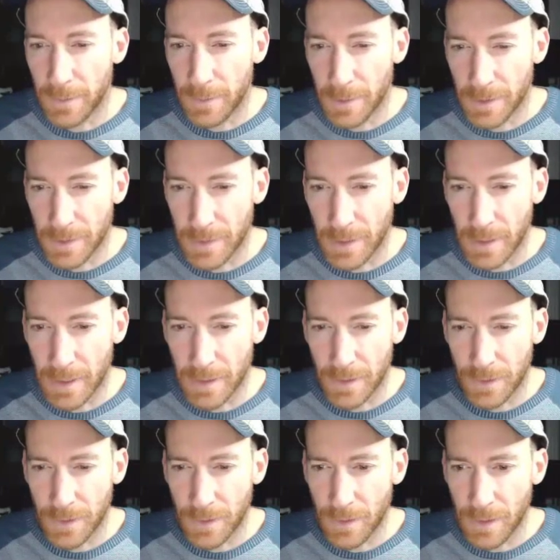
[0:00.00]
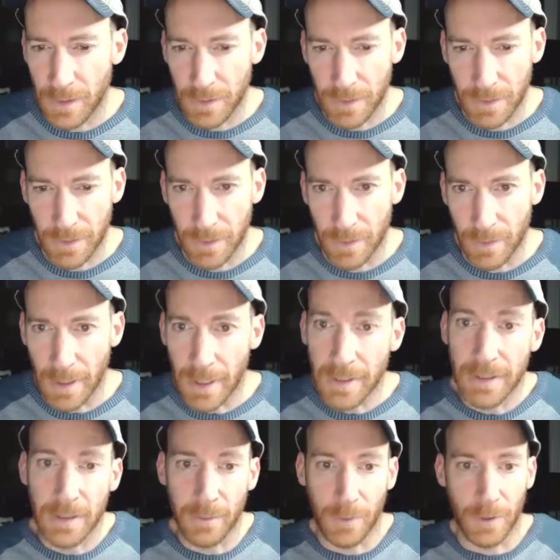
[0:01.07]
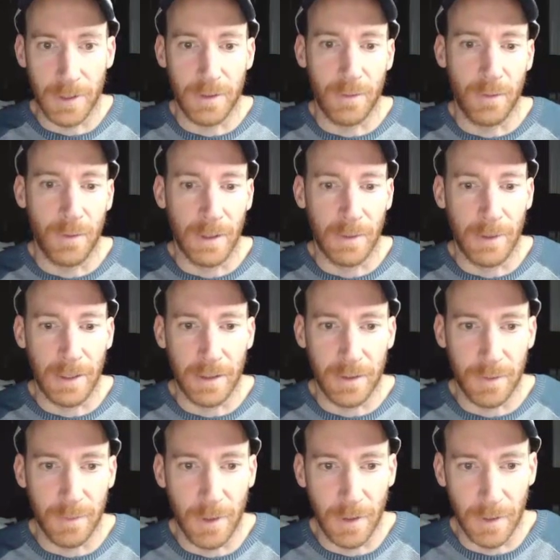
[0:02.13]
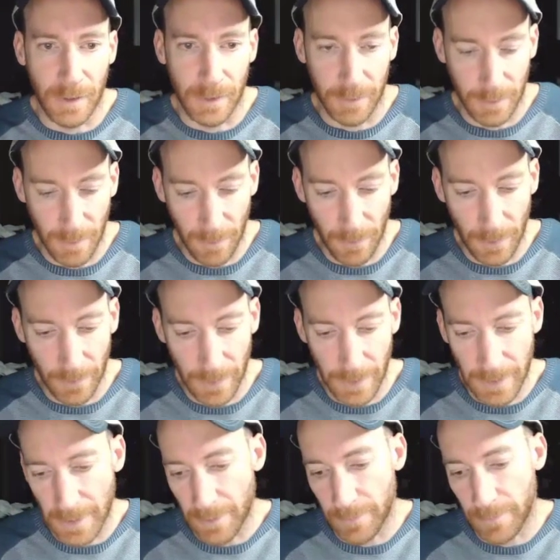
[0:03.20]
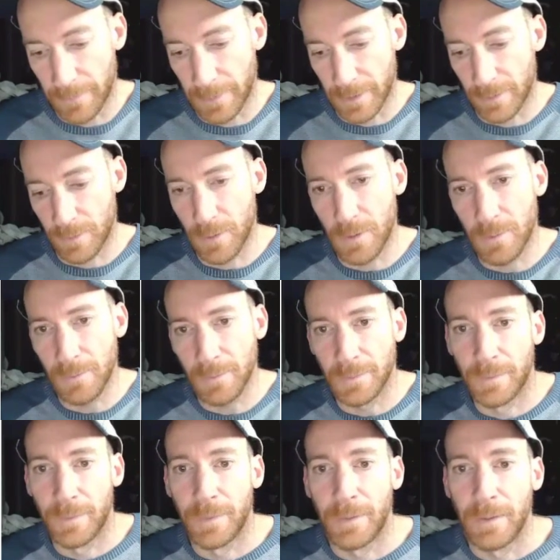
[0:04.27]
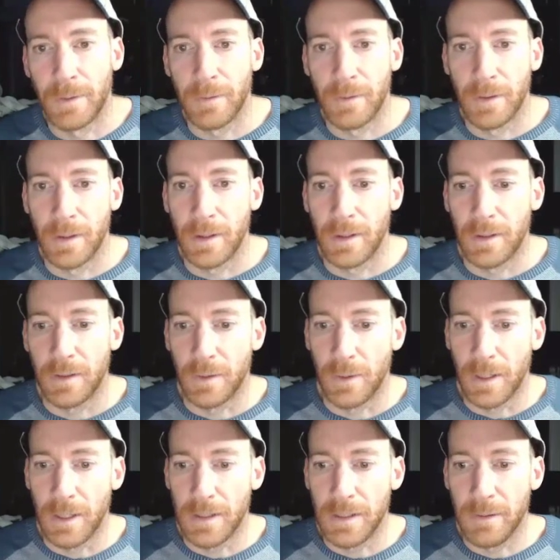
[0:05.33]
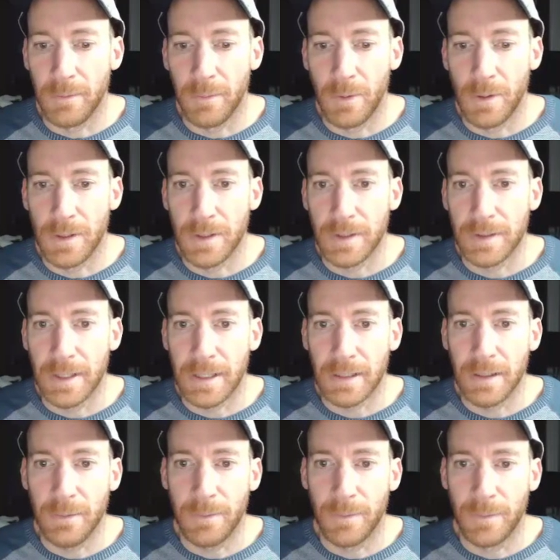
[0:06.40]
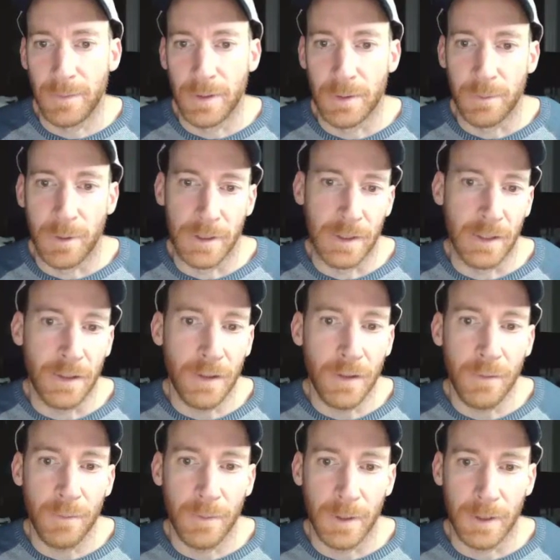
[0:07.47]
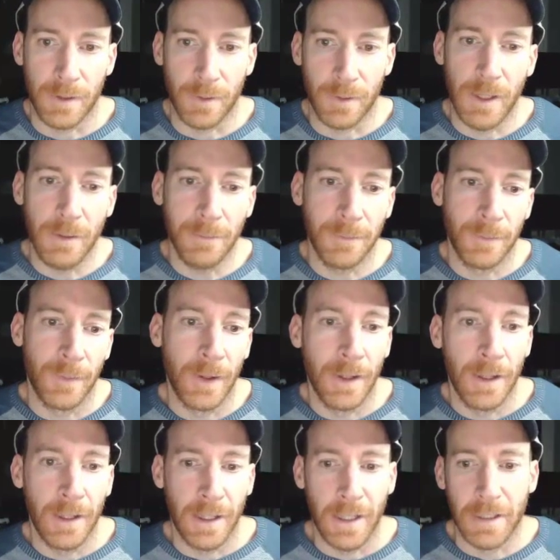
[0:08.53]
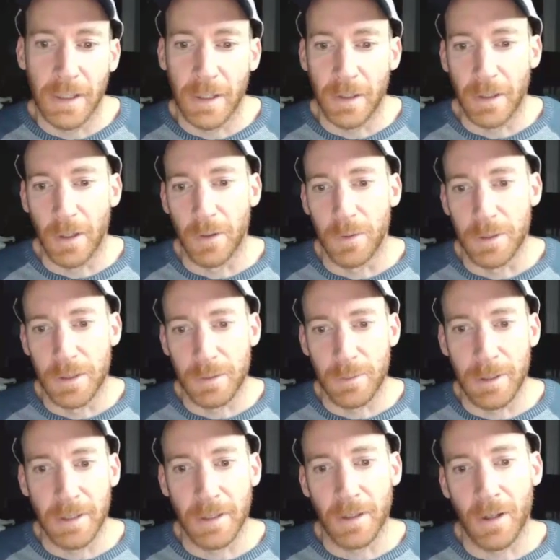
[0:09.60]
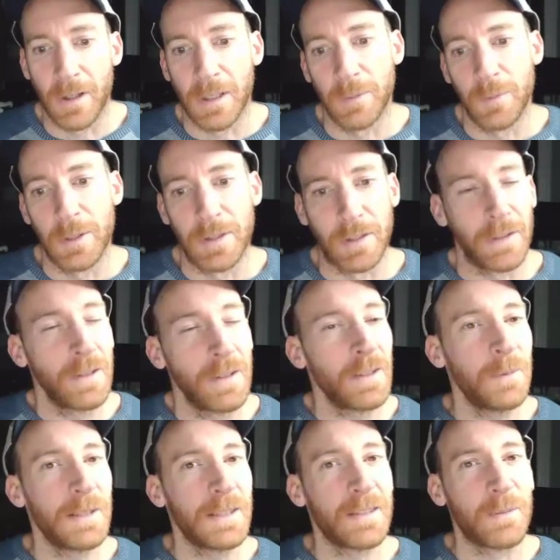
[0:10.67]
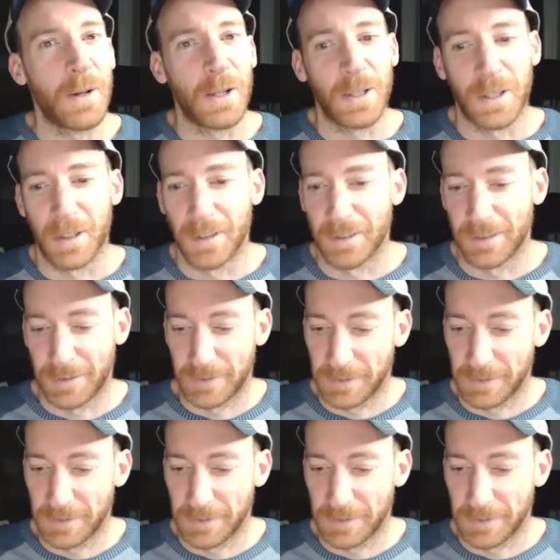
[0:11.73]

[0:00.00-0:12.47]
This one says turn it to 18 points. We want to make it smaller. Maybe we don't need that much room. So 18 points exactly. Just press enter, press OK. And there you go. We just made the column width a little bit smaller.